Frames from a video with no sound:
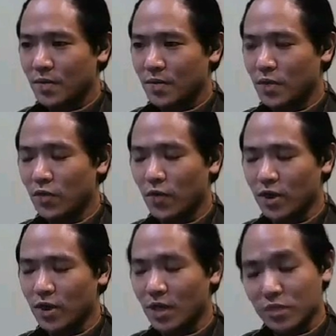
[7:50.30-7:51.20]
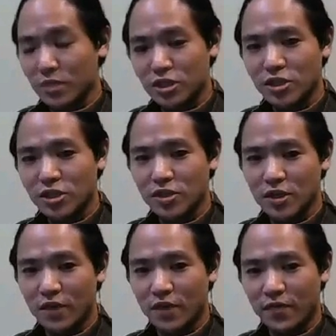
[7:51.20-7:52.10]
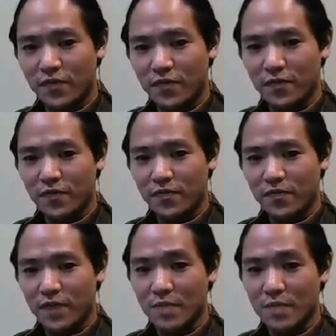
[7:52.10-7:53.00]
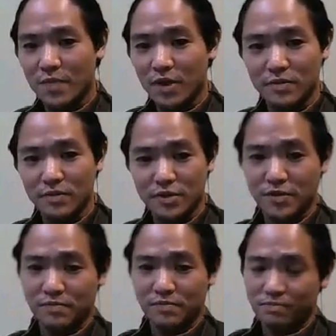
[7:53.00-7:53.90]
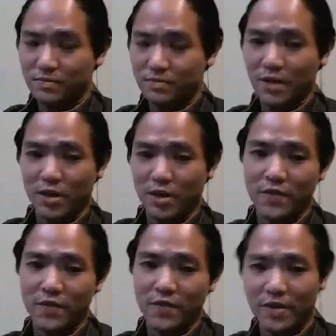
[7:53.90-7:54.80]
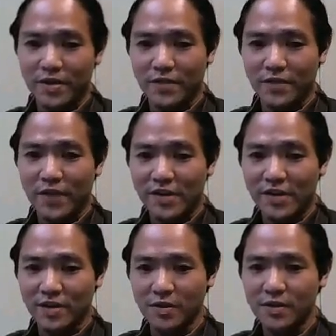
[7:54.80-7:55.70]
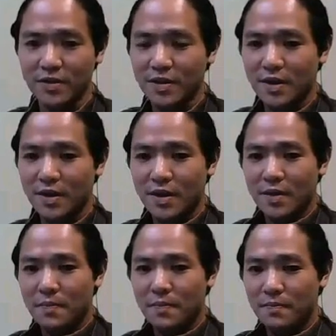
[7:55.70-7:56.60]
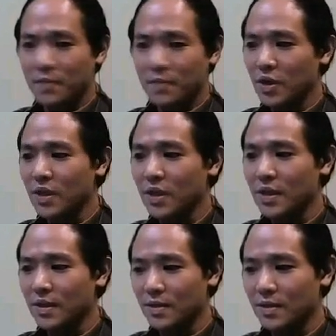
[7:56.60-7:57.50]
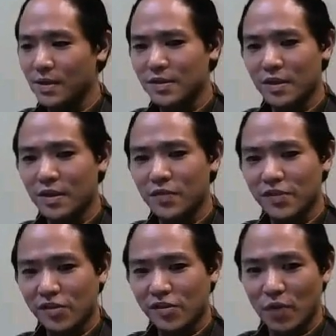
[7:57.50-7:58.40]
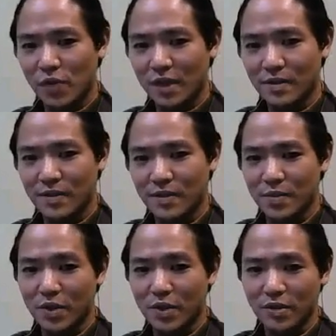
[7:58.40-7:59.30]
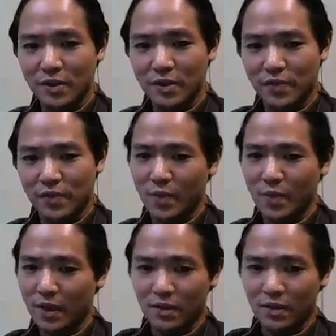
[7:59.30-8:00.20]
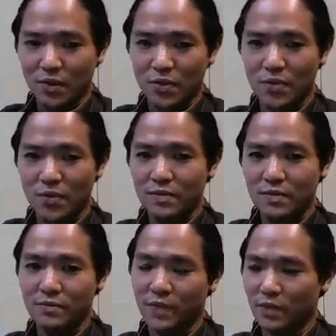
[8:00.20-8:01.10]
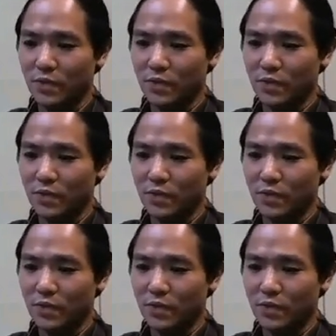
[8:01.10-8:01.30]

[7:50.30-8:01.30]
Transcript: we look for an image of a model which clearly very fashionable, but instead of just showing the model from head to toe and